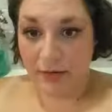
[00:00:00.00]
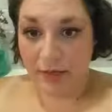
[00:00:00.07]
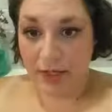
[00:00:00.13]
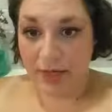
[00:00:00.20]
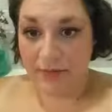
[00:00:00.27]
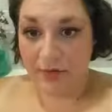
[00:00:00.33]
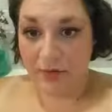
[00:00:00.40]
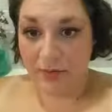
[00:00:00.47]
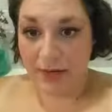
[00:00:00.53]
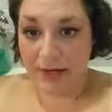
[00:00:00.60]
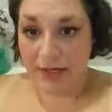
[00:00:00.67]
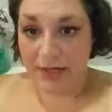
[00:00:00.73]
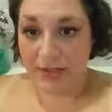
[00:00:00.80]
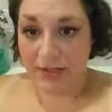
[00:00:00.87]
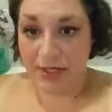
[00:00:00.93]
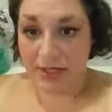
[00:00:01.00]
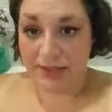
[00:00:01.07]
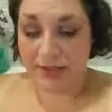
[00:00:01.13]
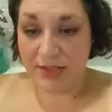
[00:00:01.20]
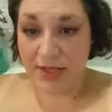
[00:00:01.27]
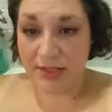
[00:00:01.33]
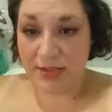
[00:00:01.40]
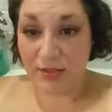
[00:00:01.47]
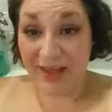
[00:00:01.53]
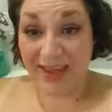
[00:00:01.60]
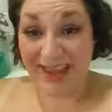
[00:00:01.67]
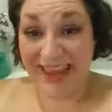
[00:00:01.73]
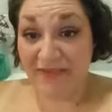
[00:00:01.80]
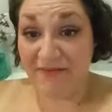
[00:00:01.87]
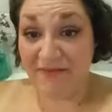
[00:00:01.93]
Have you read any John Stossel?
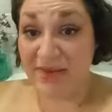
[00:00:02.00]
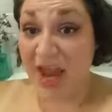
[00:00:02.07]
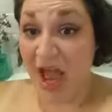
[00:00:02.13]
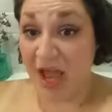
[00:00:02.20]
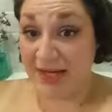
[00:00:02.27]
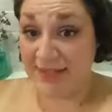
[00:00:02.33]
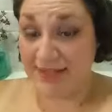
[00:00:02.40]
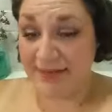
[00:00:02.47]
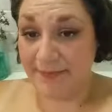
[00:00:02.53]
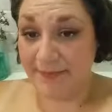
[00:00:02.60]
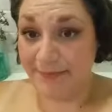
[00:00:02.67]
I have not.